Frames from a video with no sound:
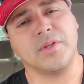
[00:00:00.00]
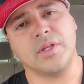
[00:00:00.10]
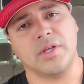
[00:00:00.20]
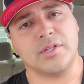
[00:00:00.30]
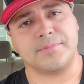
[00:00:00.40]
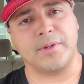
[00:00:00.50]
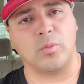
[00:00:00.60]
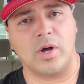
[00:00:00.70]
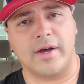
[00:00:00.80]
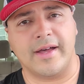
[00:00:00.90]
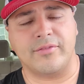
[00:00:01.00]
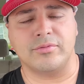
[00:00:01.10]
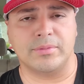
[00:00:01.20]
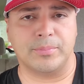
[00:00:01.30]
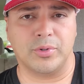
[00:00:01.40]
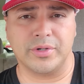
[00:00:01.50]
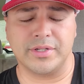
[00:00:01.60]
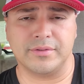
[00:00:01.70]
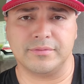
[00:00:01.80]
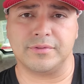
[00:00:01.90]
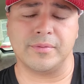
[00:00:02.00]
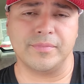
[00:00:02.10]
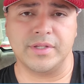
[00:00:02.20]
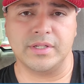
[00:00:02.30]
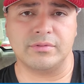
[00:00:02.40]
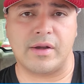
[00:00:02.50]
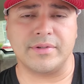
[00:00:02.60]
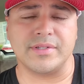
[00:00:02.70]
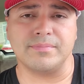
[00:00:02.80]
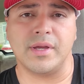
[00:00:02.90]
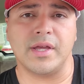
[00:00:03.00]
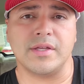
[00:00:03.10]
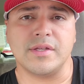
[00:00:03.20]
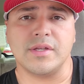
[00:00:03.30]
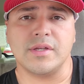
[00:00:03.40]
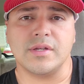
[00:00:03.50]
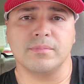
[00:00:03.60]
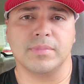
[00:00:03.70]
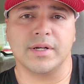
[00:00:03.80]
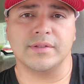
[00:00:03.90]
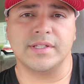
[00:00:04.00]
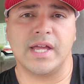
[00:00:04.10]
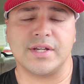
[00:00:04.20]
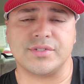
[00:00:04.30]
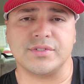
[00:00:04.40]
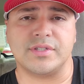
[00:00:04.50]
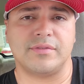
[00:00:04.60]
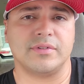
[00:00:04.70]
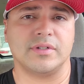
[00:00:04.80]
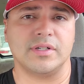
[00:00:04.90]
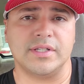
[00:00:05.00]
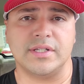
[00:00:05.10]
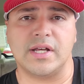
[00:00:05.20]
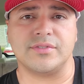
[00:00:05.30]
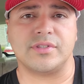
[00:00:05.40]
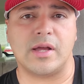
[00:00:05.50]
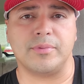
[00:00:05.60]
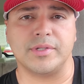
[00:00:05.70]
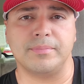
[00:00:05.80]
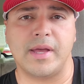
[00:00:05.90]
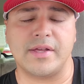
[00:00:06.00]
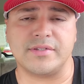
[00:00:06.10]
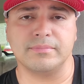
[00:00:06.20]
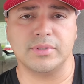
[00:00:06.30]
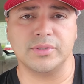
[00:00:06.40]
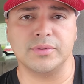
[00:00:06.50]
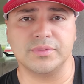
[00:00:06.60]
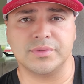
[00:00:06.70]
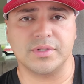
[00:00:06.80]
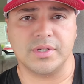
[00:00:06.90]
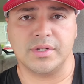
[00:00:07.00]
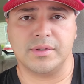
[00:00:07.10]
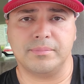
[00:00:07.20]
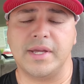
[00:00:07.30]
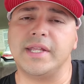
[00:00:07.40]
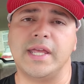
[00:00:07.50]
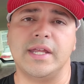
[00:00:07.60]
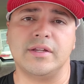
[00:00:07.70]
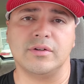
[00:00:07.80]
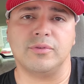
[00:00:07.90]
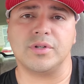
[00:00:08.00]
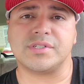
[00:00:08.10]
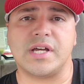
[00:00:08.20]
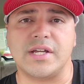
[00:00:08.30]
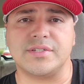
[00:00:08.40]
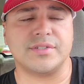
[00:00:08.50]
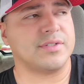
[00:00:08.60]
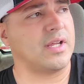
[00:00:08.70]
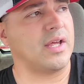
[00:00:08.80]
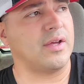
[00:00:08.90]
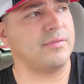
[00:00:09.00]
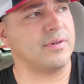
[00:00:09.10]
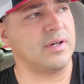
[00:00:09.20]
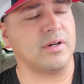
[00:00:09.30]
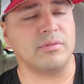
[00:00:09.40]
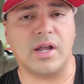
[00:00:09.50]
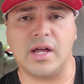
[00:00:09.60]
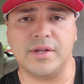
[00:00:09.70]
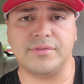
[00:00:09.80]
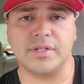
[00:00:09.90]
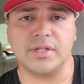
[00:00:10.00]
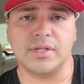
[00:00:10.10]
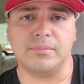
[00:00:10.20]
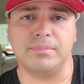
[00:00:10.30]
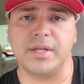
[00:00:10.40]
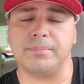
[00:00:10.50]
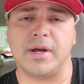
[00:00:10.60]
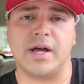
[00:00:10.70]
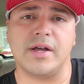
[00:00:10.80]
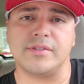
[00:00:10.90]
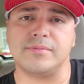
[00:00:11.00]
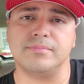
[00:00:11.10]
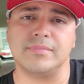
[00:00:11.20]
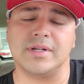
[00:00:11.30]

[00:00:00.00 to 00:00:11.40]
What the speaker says: It's been a while, haven't reported from the Raritan Bay, but the action's definitely nonstop with the bass and blues. Menhaden of all sizes have arrived, big pods